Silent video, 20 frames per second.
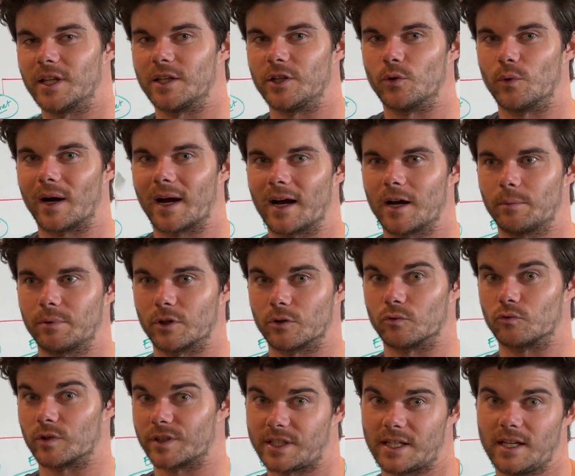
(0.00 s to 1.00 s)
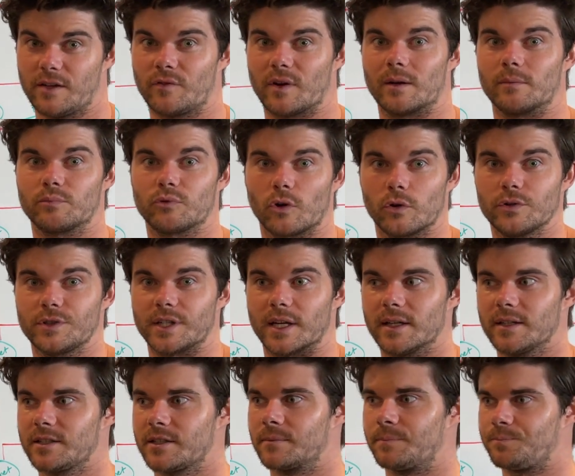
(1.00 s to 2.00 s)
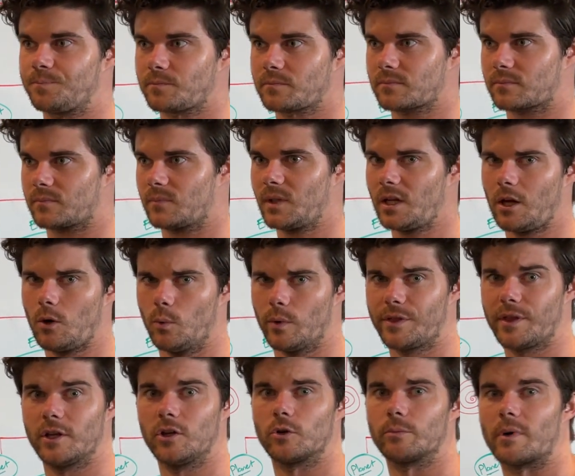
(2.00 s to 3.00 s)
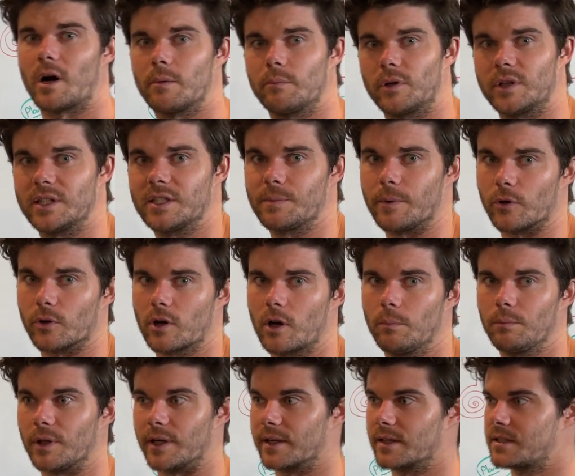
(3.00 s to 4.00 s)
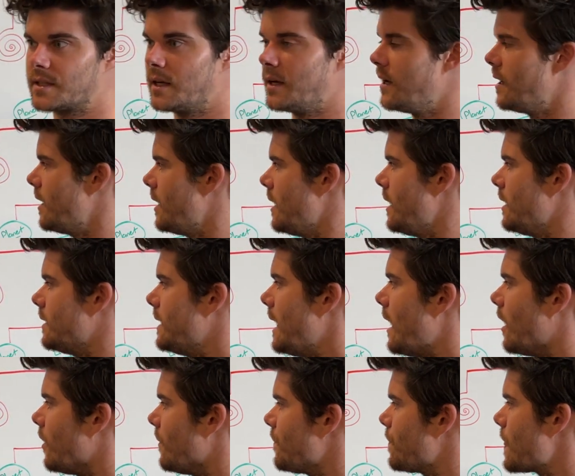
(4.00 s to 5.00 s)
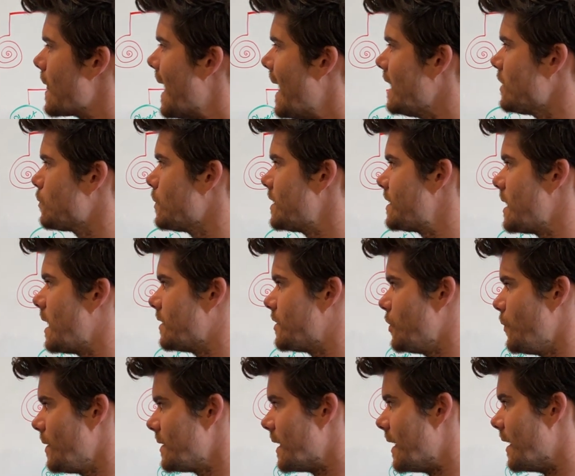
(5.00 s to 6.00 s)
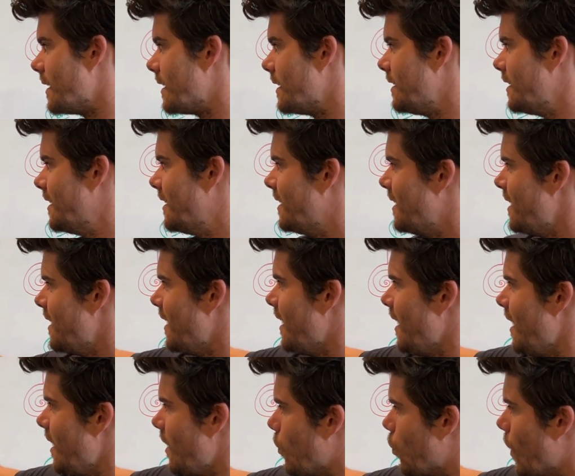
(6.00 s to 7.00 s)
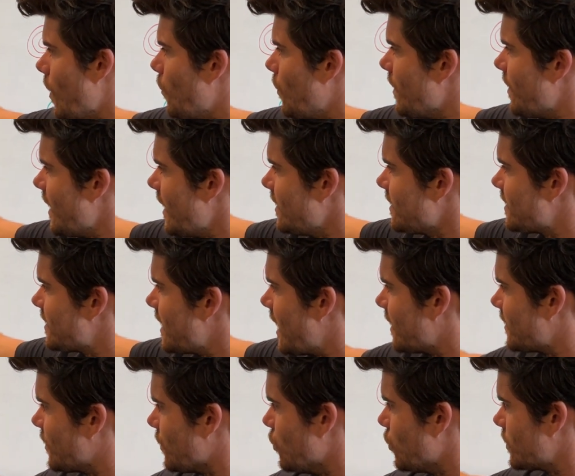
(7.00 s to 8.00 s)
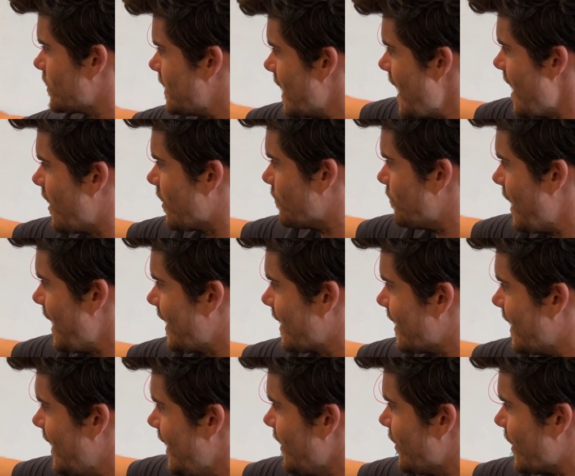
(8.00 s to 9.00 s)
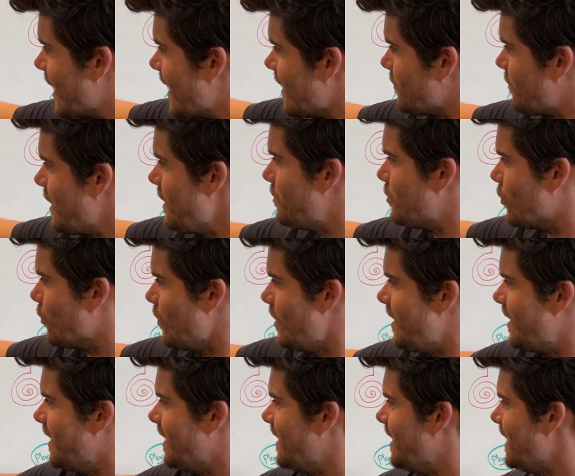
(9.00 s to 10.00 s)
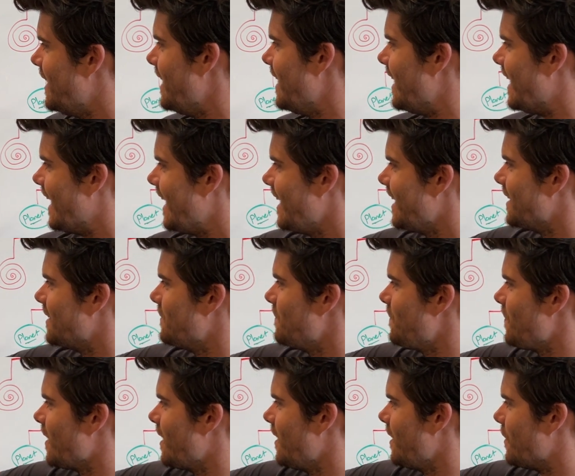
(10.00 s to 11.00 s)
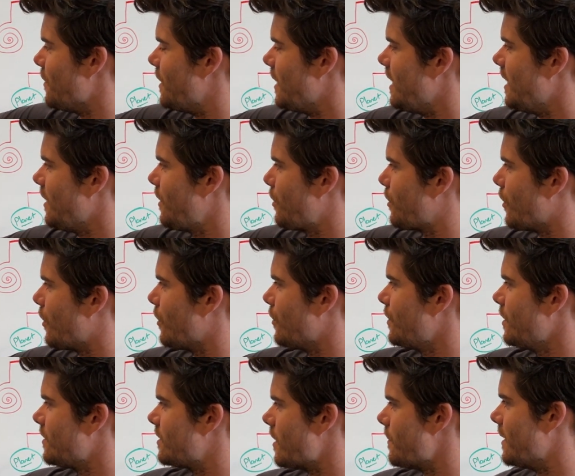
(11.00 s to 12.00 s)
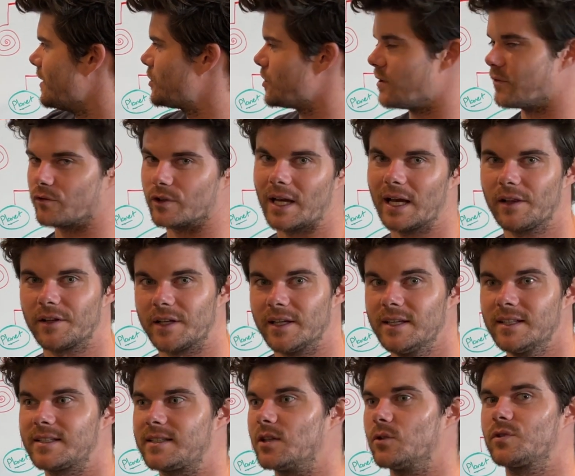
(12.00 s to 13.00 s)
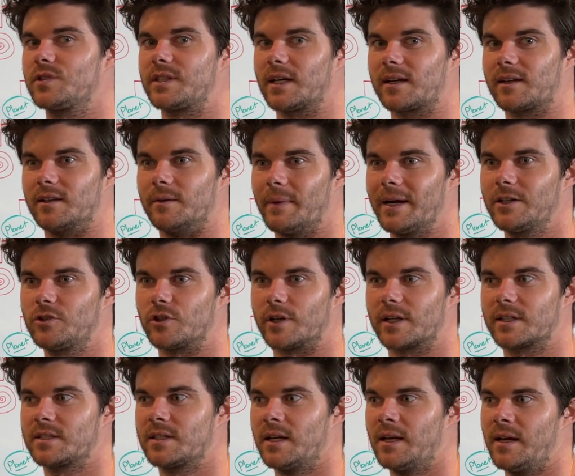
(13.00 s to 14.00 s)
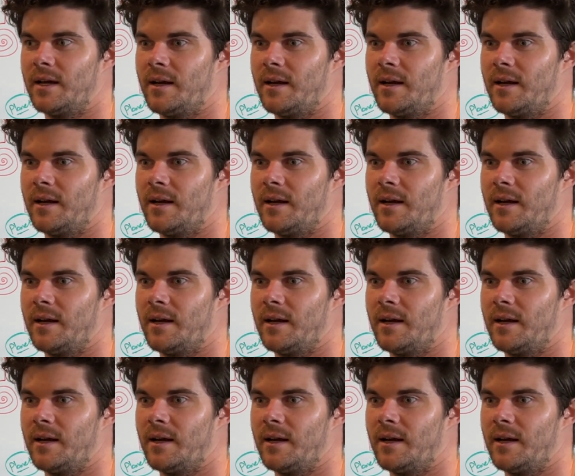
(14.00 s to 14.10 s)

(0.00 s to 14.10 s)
that you are able to receive and process within your mind, body, spirit complex. Now, as we start doing that, when we then start to look down back here at people in the third dimension of reality, still stuck in the matrix,